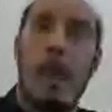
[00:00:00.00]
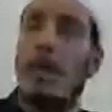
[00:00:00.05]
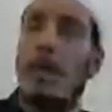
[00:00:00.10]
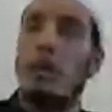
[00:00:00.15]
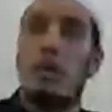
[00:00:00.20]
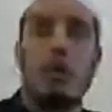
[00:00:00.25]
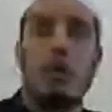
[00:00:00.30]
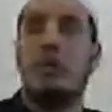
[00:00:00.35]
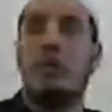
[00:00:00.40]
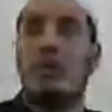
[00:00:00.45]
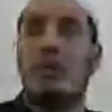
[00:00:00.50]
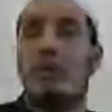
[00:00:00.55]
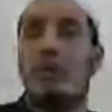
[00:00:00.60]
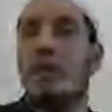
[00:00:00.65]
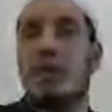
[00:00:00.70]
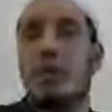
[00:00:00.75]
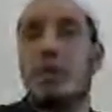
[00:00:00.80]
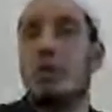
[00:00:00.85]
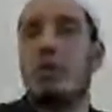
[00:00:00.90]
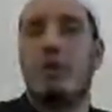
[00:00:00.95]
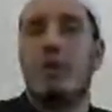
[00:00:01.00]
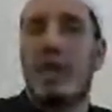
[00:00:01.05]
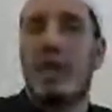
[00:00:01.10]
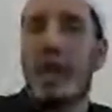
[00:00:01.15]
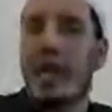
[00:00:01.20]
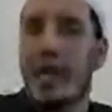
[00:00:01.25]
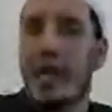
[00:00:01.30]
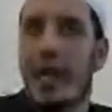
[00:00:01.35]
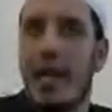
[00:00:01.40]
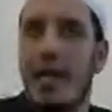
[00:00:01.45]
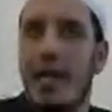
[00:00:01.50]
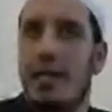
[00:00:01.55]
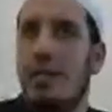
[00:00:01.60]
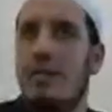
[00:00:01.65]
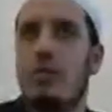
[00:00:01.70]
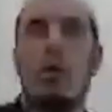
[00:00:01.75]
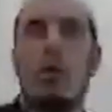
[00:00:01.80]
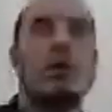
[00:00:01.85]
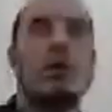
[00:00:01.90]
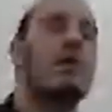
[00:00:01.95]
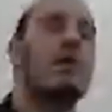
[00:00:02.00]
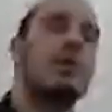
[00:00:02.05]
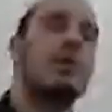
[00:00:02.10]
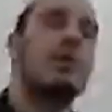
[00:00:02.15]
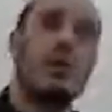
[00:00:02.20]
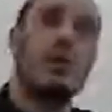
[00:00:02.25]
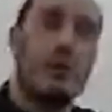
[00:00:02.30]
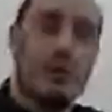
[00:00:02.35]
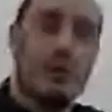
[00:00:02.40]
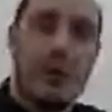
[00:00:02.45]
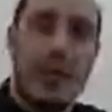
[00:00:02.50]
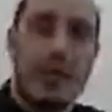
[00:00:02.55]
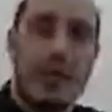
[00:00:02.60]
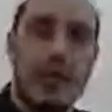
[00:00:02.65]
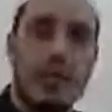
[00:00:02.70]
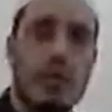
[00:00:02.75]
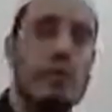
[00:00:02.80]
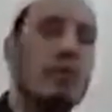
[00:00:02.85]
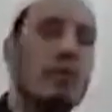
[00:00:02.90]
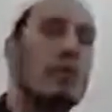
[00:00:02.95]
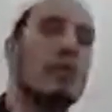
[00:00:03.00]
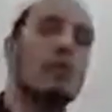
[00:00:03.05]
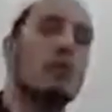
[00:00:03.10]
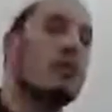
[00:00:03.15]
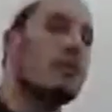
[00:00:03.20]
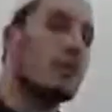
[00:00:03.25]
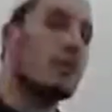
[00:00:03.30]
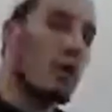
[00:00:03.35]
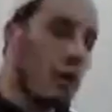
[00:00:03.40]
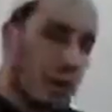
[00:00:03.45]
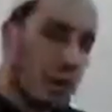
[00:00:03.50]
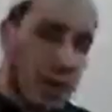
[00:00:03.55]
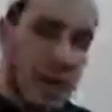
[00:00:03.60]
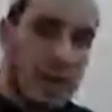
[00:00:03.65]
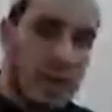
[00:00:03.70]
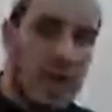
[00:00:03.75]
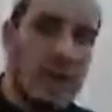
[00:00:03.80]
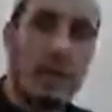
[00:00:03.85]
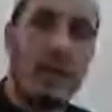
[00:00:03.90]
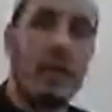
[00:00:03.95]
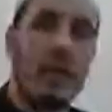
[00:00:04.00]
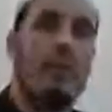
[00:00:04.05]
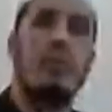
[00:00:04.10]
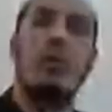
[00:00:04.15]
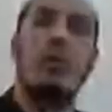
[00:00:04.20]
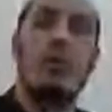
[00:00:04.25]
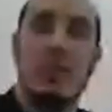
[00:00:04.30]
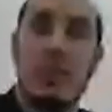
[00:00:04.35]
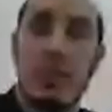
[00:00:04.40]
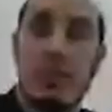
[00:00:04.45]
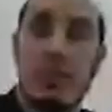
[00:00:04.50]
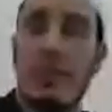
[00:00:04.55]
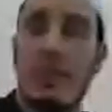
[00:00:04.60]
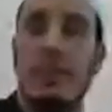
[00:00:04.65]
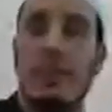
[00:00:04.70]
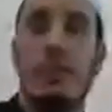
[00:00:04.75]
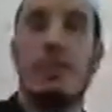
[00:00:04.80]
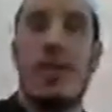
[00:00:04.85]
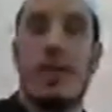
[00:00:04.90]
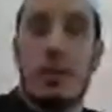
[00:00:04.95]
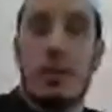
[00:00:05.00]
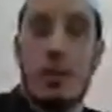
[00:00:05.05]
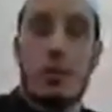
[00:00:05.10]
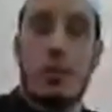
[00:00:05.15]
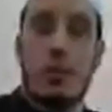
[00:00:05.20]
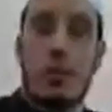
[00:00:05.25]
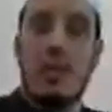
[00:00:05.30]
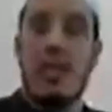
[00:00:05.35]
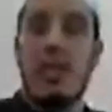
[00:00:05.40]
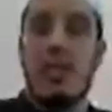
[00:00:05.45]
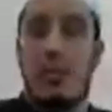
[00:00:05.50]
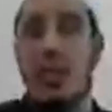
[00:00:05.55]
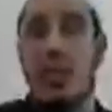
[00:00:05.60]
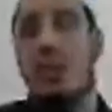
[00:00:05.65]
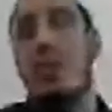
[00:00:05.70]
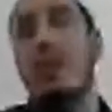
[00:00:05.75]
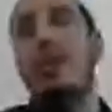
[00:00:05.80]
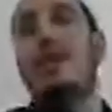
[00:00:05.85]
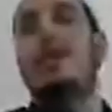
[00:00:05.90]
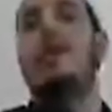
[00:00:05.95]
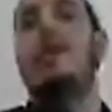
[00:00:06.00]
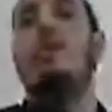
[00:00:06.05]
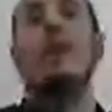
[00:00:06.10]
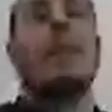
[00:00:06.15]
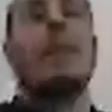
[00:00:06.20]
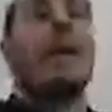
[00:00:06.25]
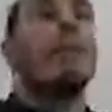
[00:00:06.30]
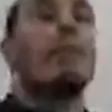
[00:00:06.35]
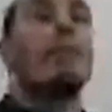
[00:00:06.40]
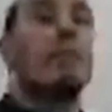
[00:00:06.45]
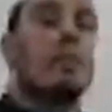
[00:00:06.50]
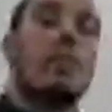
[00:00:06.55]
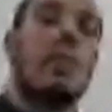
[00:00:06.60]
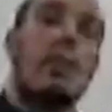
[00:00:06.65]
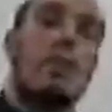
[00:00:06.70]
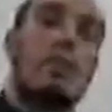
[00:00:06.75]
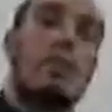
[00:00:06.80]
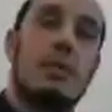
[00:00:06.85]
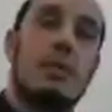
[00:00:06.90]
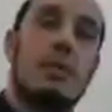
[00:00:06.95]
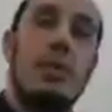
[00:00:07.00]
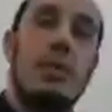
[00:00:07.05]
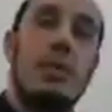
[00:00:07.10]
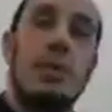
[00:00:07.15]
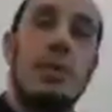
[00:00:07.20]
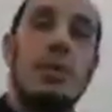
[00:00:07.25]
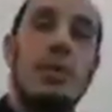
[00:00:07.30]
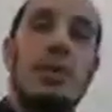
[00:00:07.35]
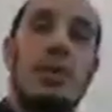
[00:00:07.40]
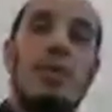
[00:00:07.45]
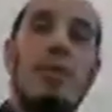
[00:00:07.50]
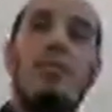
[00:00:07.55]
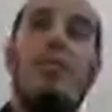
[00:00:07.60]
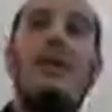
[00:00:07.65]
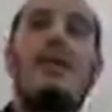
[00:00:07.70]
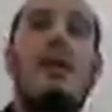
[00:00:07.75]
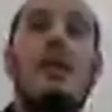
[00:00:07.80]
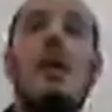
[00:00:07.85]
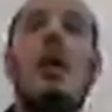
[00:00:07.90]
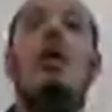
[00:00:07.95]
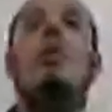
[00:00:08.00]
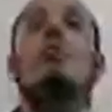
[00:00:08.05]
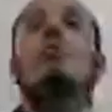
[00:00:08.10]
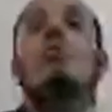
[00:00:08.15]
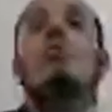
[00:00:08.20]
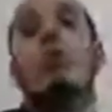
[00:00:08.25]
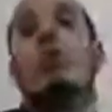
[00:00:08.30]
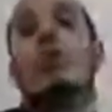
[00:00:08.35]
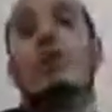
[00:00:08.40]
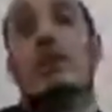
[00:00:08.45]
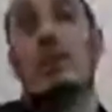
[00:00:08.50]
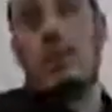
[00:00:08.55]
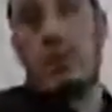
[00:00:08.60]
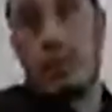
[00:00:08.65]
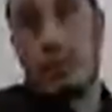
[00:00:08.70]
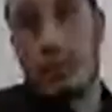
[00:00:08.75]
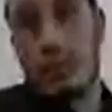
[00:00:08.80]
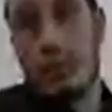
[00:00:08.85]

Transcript: is not the religion of killing, not the religion of fighting, not the religion of torturing people, abusing people. That shows these people here, they became Muslims by their own choice.